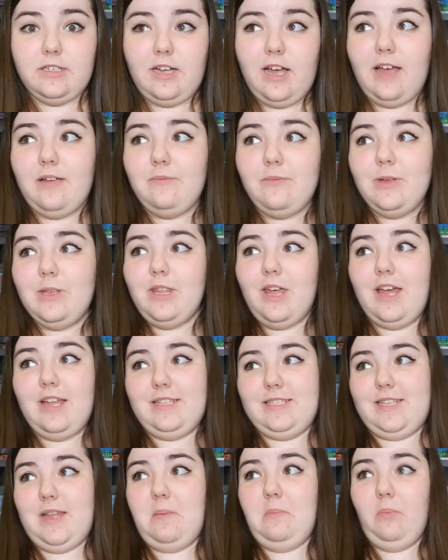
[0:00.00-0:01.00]
I
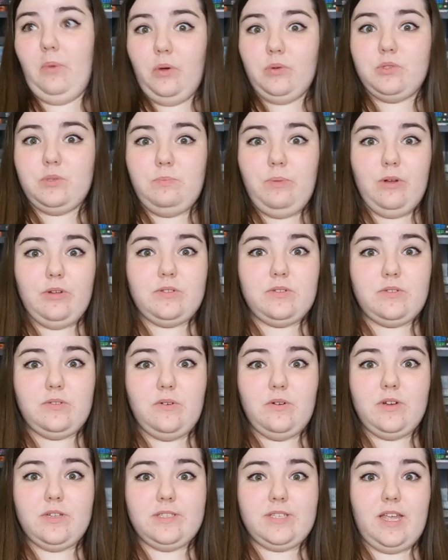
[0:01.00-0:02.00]
realize that most
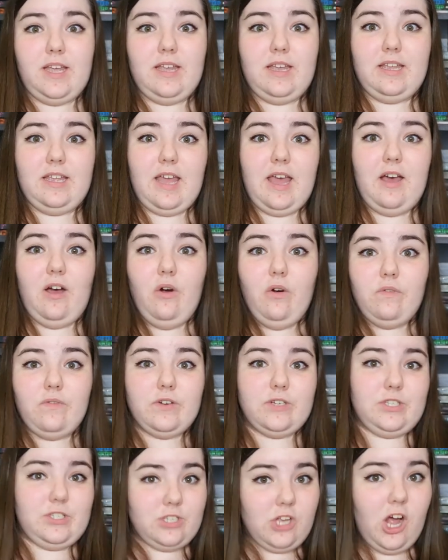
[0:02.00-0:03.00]
bookstores like get
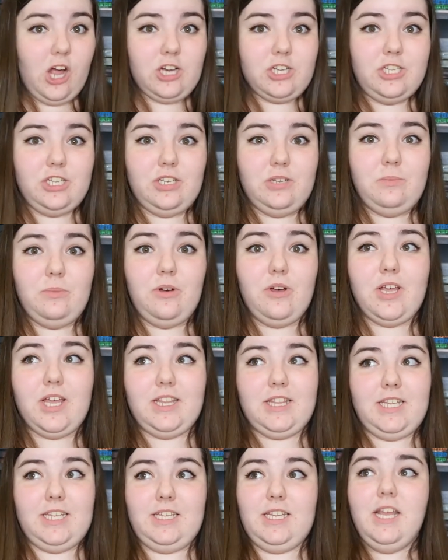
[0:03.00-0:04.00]
overstocked in a book
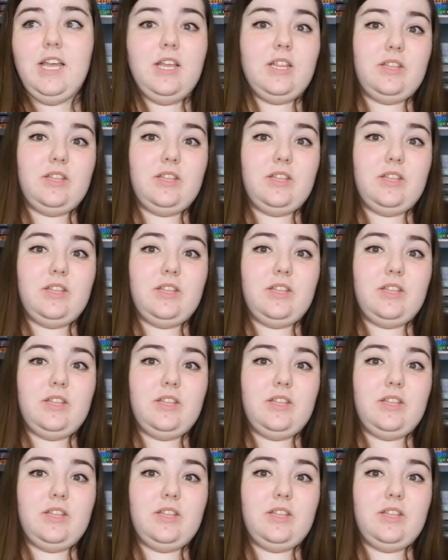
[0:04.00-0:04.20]
and then